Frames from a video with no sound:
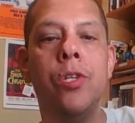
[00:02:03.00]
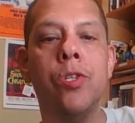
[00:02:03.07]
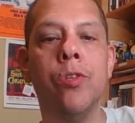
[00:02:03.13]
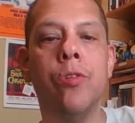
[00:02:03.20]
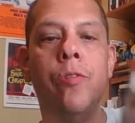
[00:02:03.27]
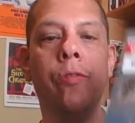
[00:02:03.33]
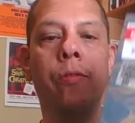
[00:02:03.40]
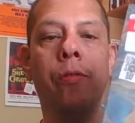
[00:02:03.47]

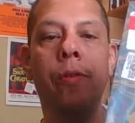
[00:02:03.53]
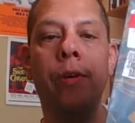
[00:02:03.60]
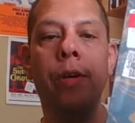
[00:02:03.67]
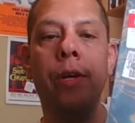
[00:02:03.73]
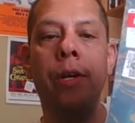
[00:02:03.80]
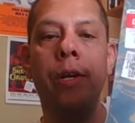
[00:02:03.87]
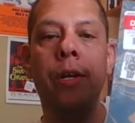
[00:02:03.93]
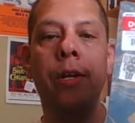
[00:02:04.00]
So
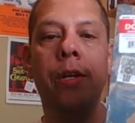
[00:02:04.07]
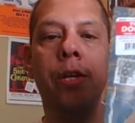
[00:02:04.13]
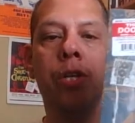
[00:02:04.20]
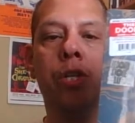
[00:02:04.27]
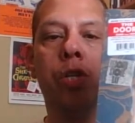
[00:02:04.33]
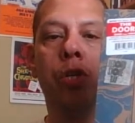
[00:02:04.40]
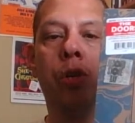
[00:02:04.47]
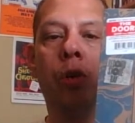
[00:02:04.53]

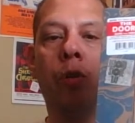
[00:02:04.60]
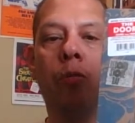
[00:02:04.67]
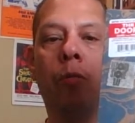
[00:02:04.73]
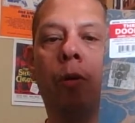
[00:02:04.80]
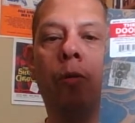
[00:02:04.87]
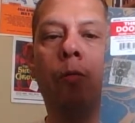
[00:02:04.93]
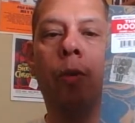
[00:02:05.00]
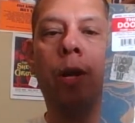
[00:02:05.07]
this is a,
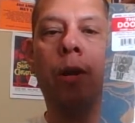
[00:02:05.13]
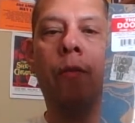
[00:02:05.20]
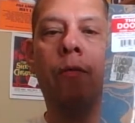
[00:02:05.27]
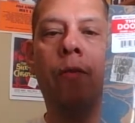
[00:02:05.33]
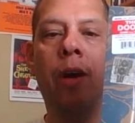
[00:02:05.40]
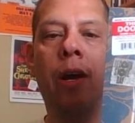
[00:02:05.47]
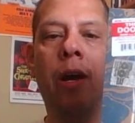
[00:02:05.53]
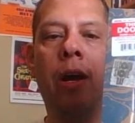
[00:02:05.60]
one of
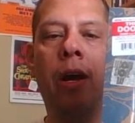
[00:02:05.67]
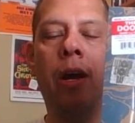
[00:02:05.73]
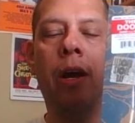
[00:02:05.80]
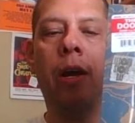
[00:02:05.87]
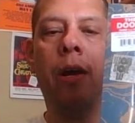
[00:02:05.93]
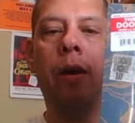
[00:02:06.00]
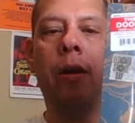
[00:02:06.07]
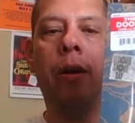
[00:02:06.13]
uh,
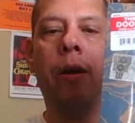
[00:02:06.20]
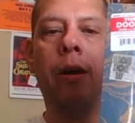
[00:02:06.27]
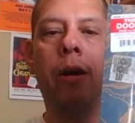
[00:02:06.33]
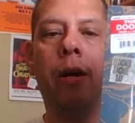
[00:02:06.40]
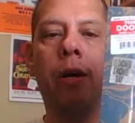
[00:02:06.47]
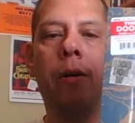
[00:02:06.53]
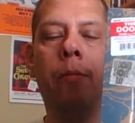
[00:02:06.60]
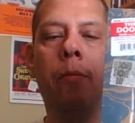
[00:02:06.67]

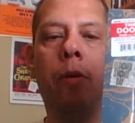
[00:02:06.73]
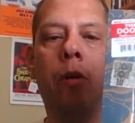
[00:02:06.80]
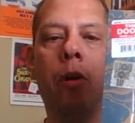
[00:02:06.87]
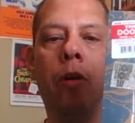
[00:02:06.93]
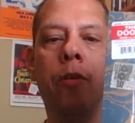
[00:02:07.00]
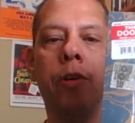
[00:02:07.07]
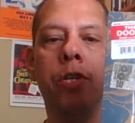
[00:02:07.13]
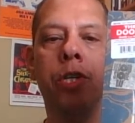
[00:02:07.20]
um,
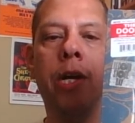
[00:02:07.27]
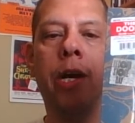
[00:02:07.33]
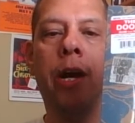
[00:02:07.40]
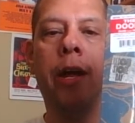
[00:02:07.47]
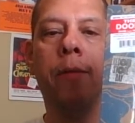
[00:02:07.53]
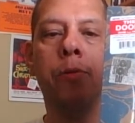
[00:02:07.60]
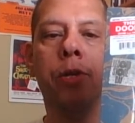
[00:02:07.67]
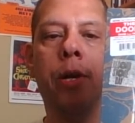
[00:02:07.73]
RSD
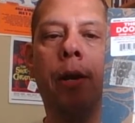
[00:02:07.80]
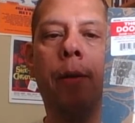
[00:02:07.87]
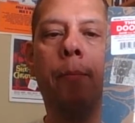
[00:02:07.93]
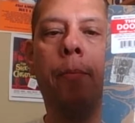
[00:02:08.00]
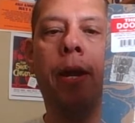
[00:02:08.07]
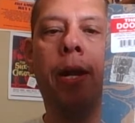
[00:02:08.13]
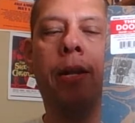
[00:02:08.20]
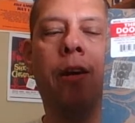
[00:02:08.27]
items that I
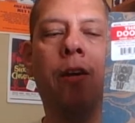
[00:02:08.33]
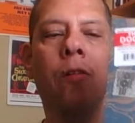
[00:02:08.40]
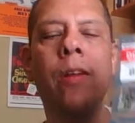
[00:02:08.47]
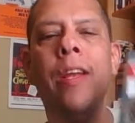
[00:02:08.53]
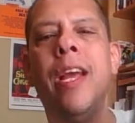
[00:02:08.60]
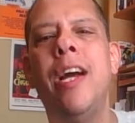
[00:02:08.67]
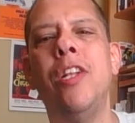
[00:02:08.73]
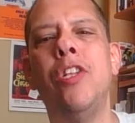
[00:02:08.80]
picked. I
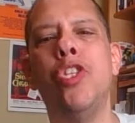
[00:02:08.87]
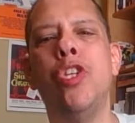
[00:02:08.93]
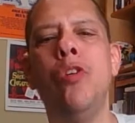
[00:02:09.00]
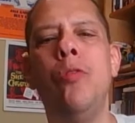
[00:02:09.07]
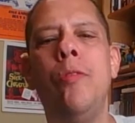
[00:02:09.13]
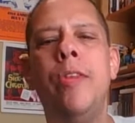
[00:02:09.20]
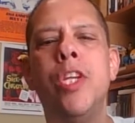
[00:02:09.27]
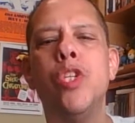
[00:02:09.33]
only got
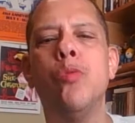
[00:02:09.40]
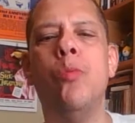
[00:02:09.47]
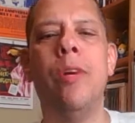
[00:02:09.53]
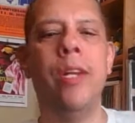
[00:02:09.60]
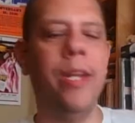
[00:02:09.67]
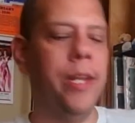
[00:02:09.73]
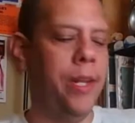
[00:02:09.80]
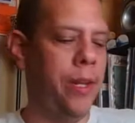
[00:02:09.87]
two, this
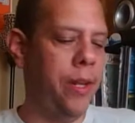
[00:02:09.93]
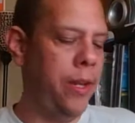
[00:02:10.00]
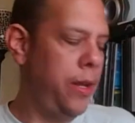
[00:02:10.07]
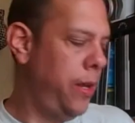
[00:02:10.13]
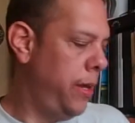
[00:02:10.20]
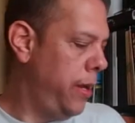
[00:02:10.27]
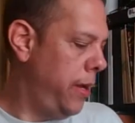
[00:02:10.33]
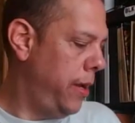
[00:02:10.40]
one and
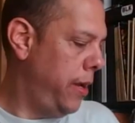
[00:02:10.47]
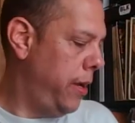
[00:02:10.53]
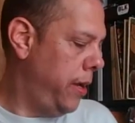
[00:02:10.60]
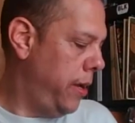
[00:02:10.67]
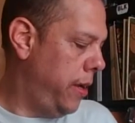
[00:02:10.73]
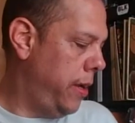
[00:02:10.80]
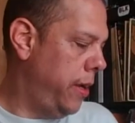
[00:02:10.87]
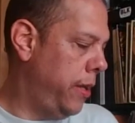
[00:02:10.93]

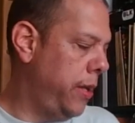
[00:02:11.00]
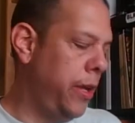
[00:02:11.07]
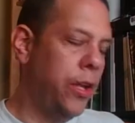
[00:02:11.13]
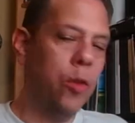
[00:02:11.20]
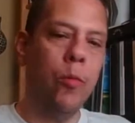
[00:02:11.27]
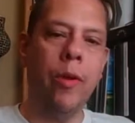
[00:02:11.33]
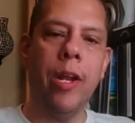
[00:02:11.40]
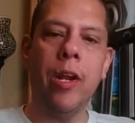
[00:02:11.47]
the
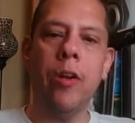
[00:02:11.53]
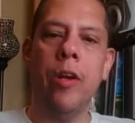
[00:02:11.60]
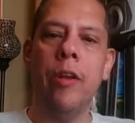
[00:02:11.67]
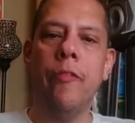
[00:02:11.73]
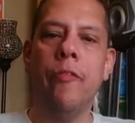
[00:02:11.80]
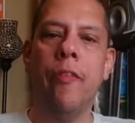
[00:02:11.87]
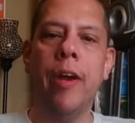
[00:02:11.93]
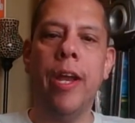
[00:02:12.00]
other one I
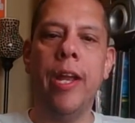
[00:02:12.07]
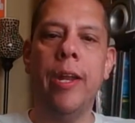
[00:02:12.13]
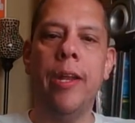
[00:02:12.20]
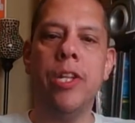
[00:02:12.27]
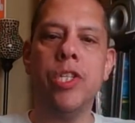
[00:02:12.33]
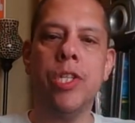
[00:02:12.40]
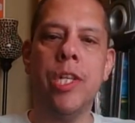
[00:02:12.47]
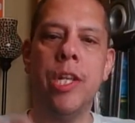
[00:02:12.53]
couldn't find.
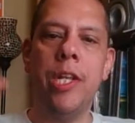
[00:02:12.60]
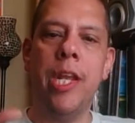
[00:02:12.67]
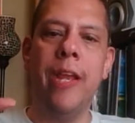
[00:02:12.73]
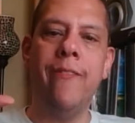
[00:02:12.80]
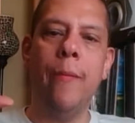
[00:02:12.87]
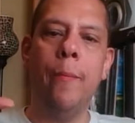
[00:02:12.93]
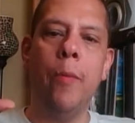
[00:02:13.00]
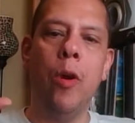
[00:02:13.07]
It's the
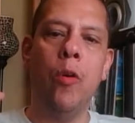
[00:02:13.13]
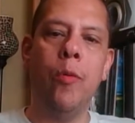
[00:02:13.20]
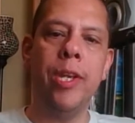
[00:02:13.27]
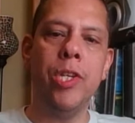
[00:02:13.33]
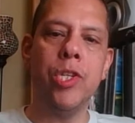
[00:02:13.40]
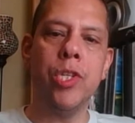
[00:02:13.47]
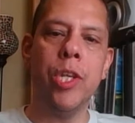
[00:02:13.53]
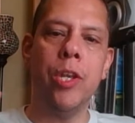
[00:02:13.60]
David
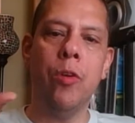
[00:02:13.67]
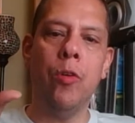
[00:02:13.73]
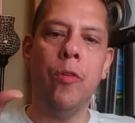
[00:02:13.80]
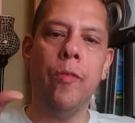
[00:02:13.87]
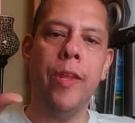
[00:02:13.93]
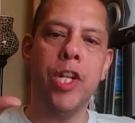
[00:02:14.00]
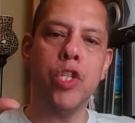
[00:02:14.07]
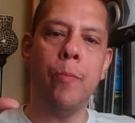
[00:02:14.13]
Bowie single
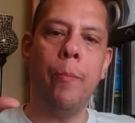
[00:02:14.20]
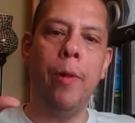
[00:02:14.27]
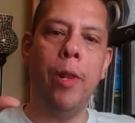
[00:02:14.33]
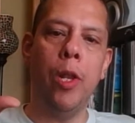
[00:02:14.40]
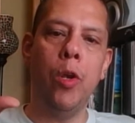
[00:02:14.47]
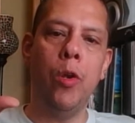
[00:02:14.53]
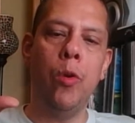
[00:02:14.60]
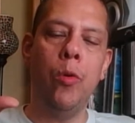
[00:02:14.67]
that's
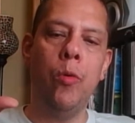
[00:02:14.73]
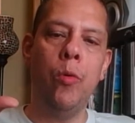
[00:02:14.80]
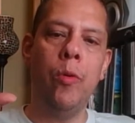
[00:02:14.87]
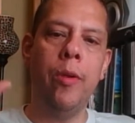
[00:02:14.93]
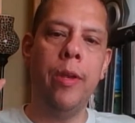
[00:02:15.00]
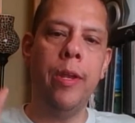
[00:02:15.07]
blue